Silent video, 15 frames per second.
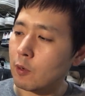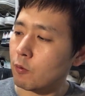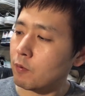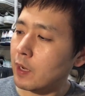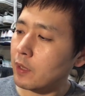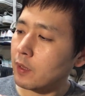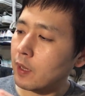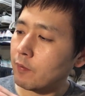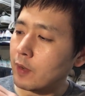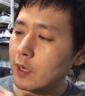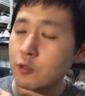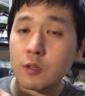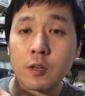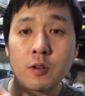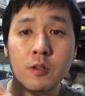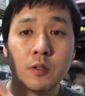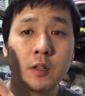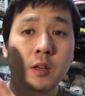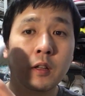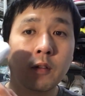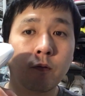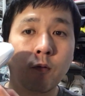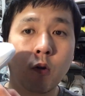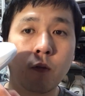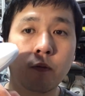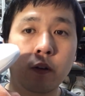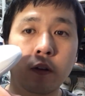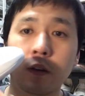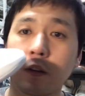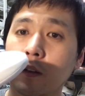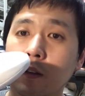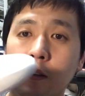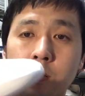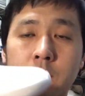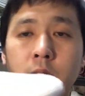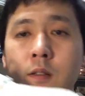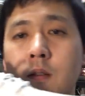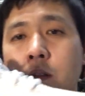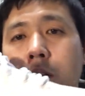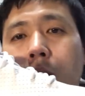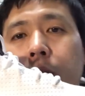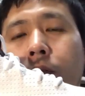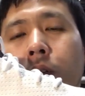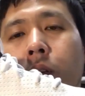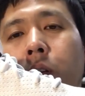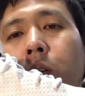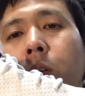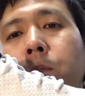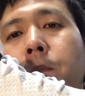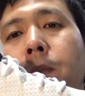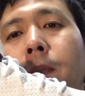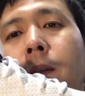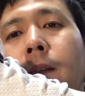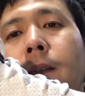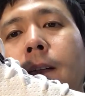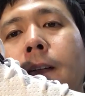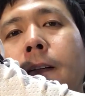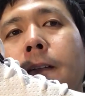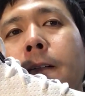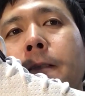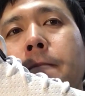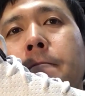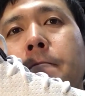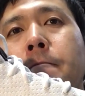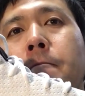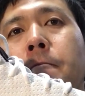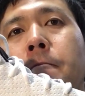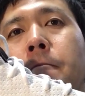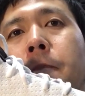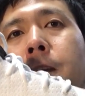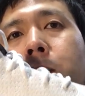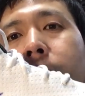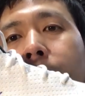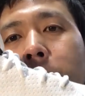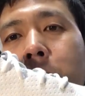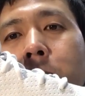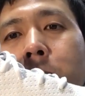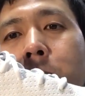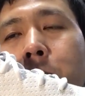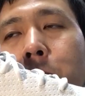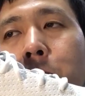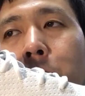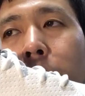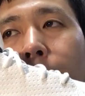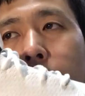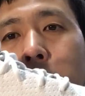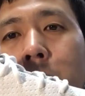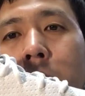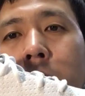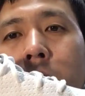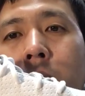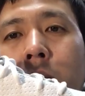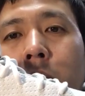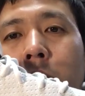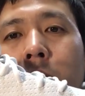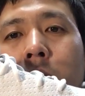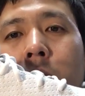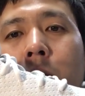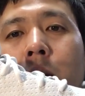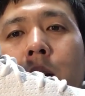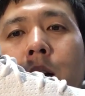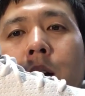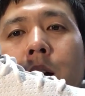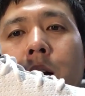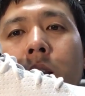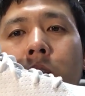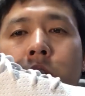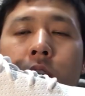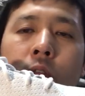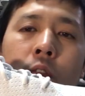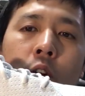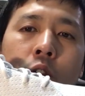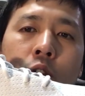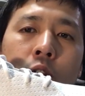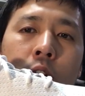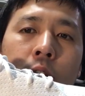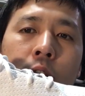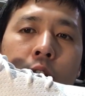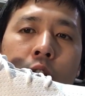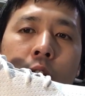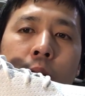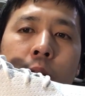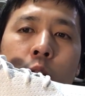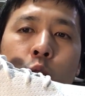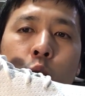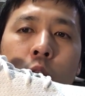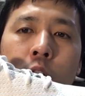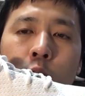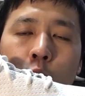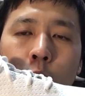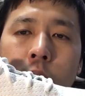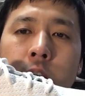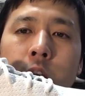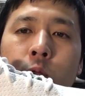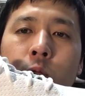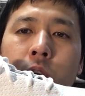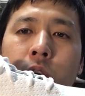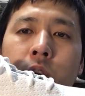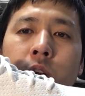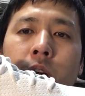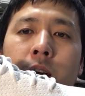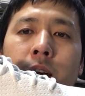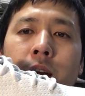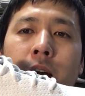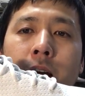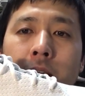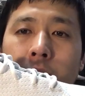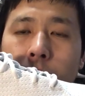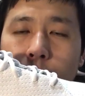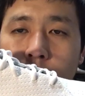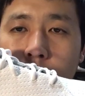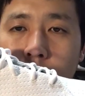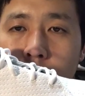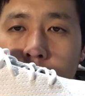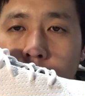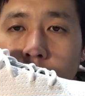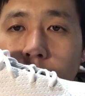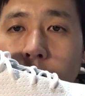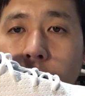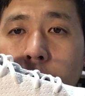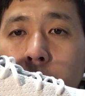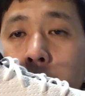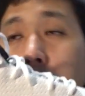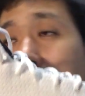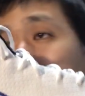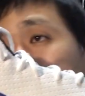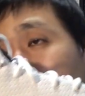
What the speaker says: would rather have extra cushioning on the forefoot, this is the shoe for you. This is personally a lesser version of the Jumpman 2020, which I highly praise along with many other